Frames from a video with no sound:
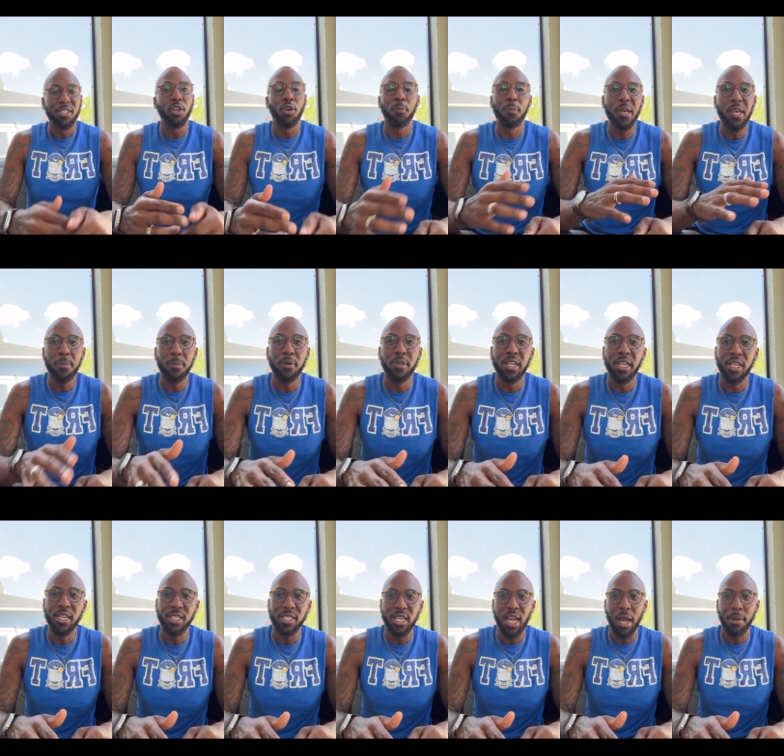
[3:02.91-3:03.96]
So people
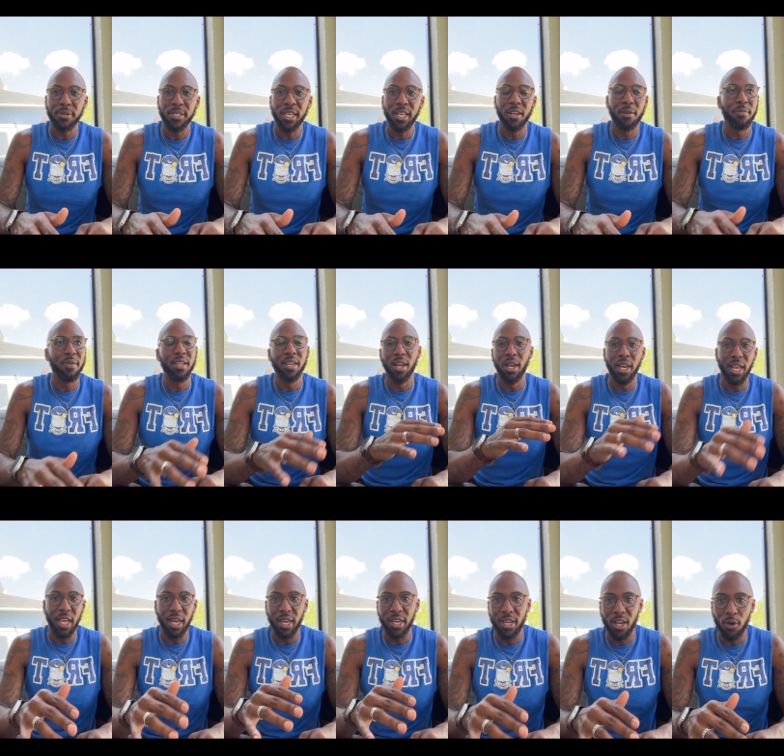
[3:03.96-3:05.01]
need to stop telling me to
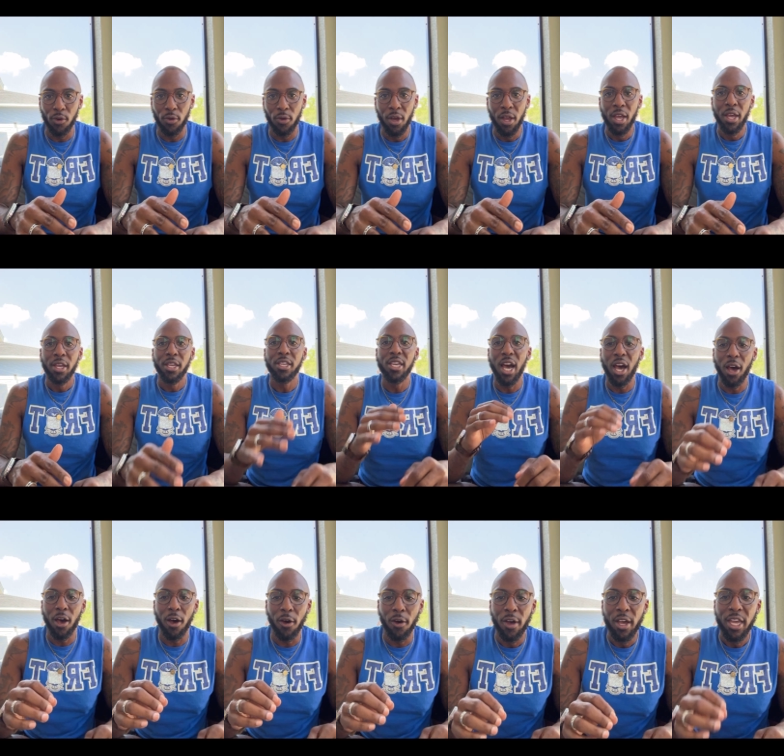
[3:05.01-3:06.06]
let it go.
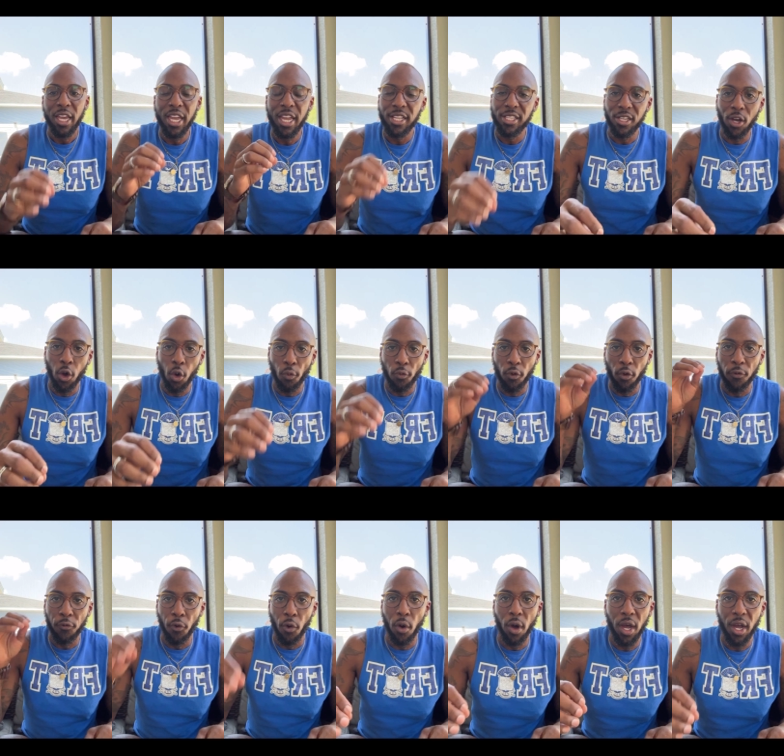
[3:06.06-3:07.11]
Y'all, it's
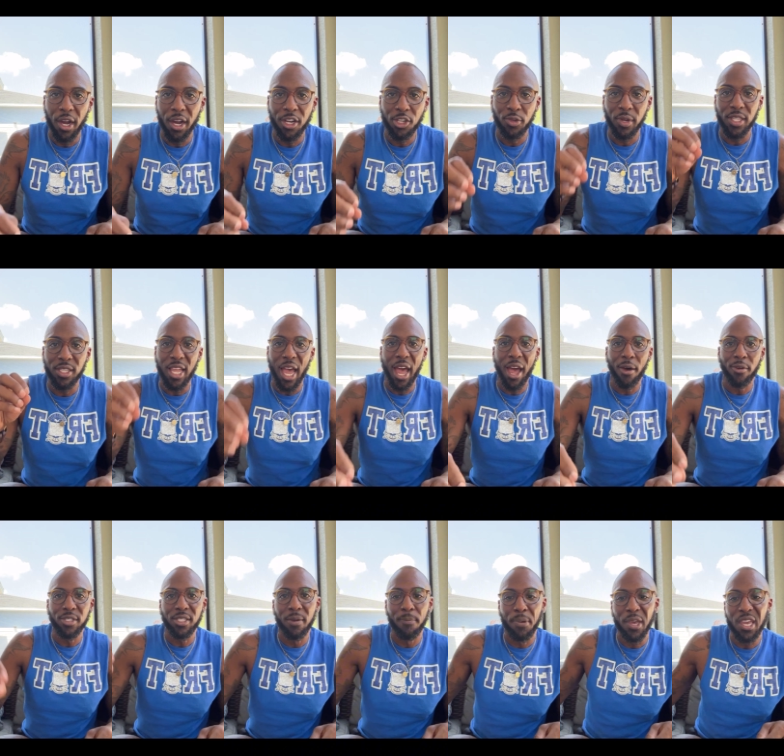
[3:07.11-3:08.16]
over
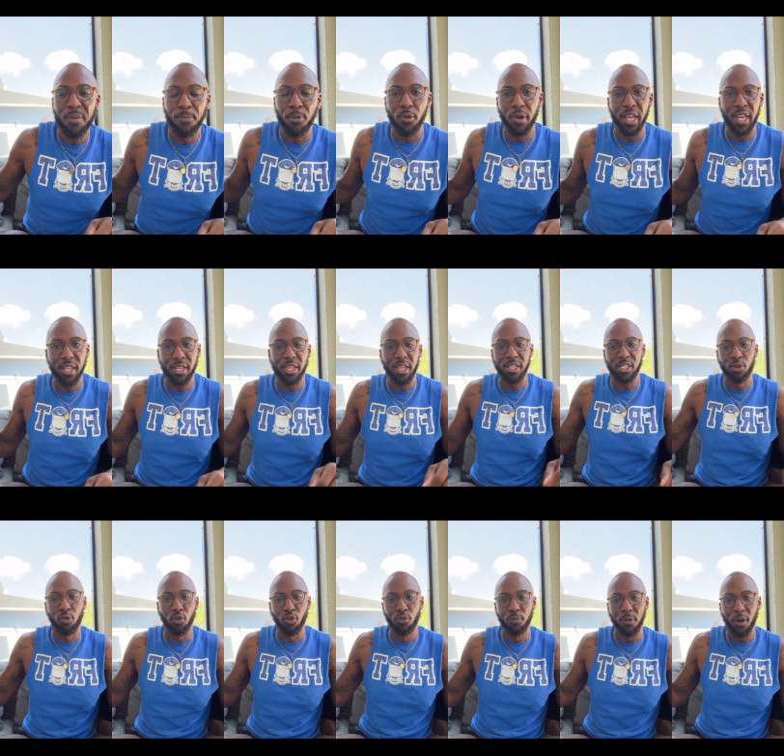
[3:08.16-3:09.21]
400,000 people in
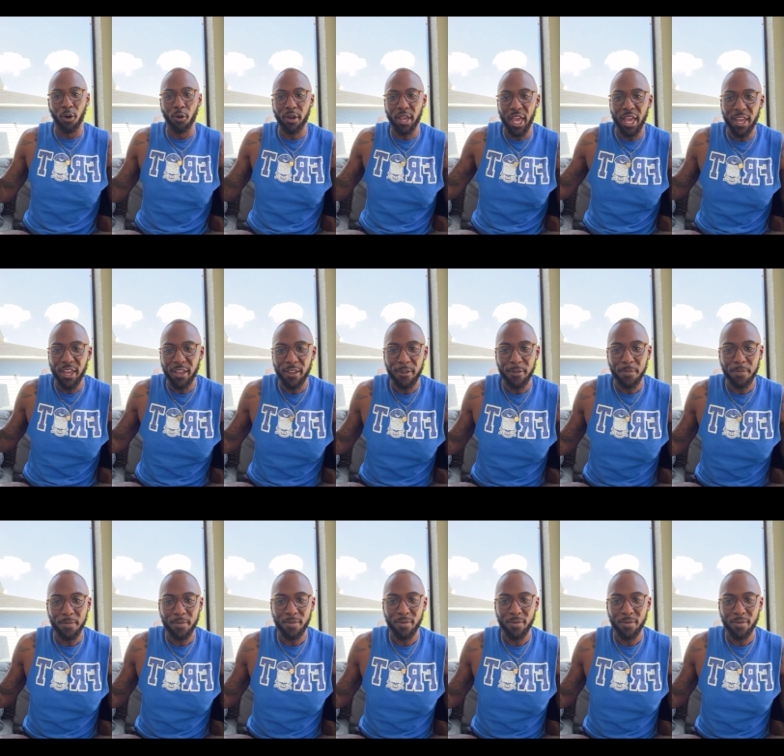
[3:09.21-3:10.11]
this group, okay?